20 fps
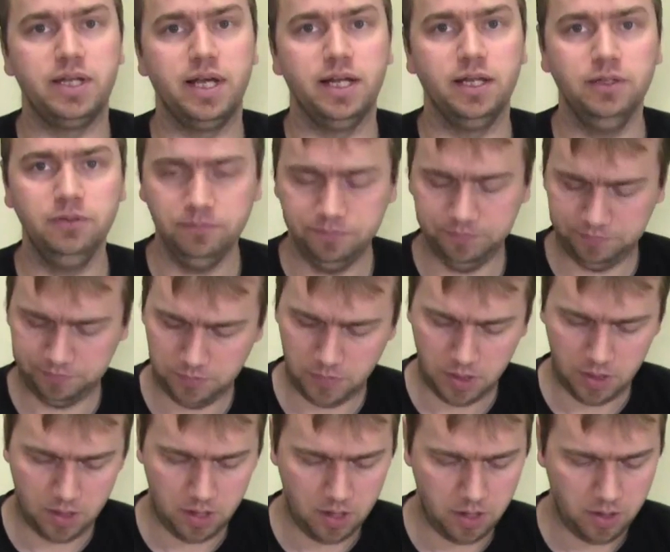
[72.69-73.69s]
yellow.
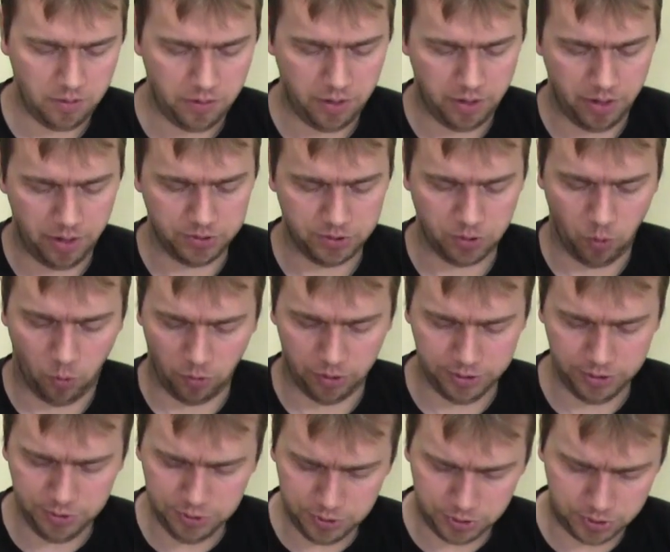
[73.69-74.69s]
There's
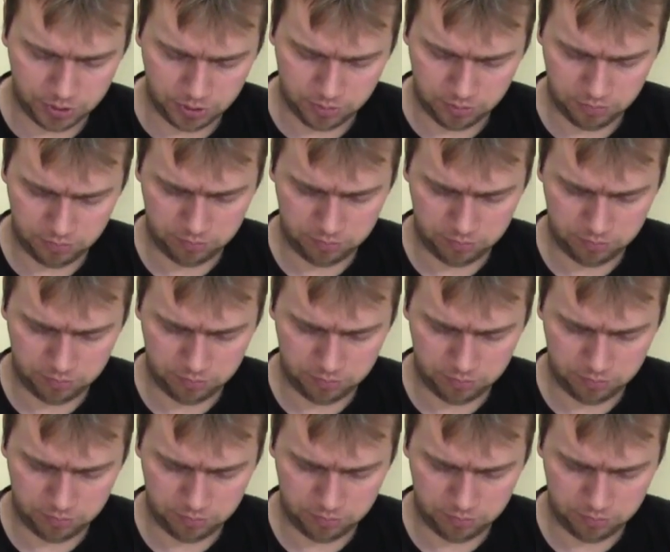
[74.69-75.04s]
orange,